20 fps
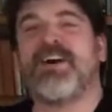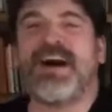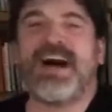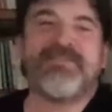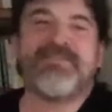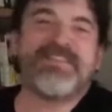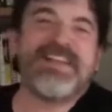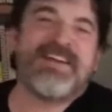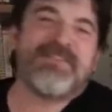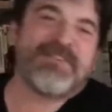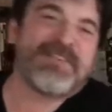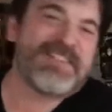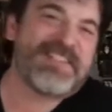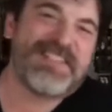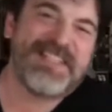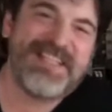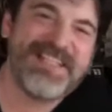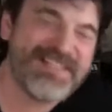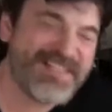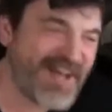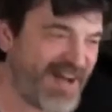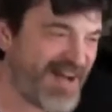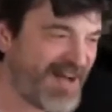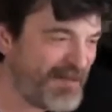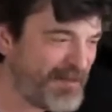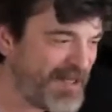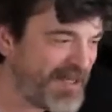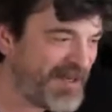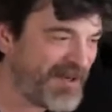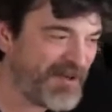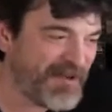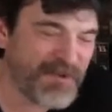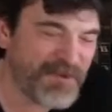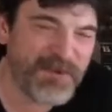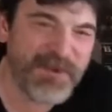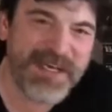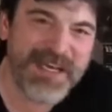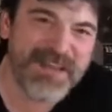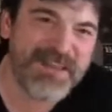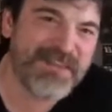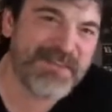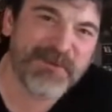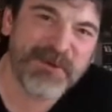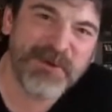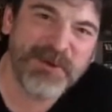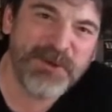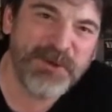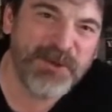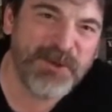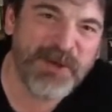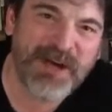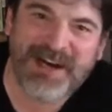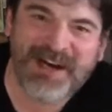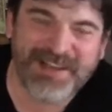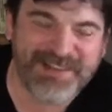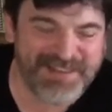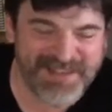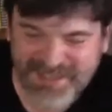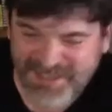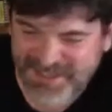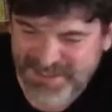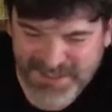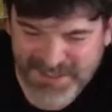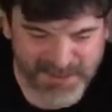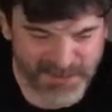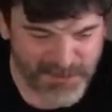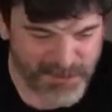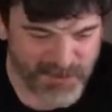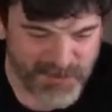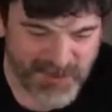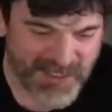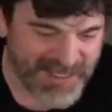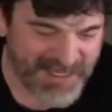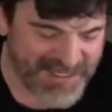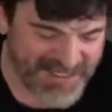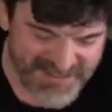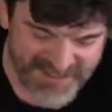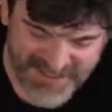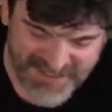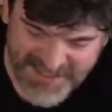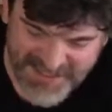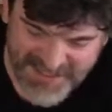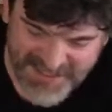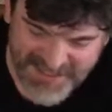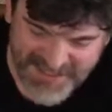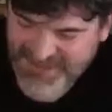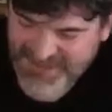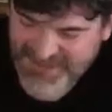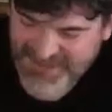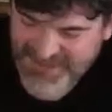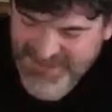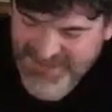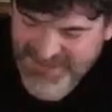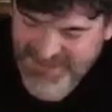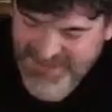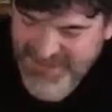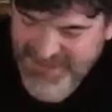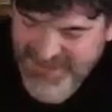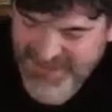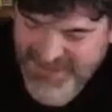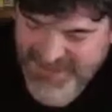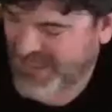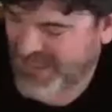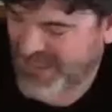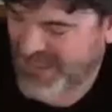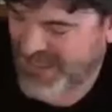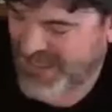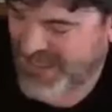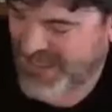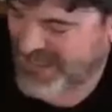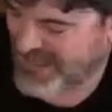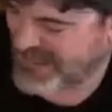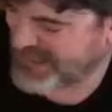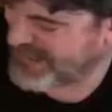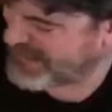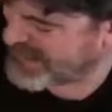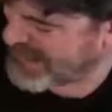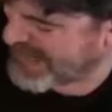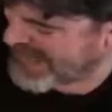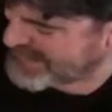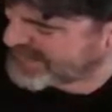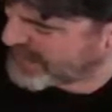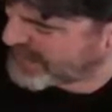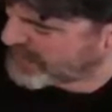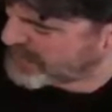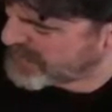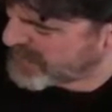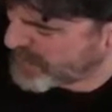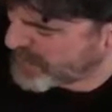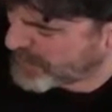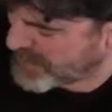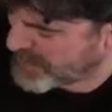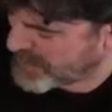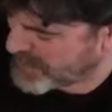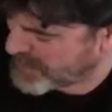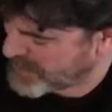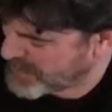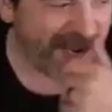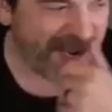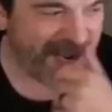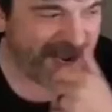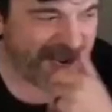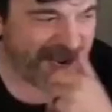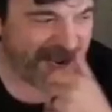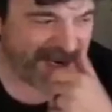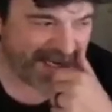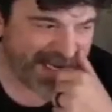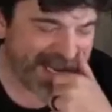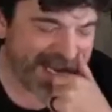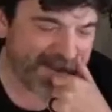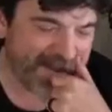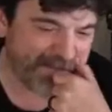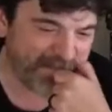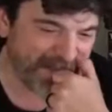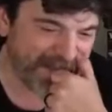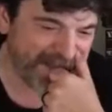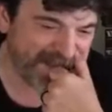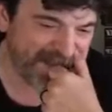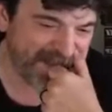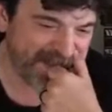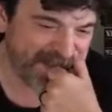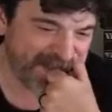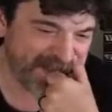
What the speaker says: I've never seen Tommy all the way through. I think it's a cool idea. I don't know much about rock operas.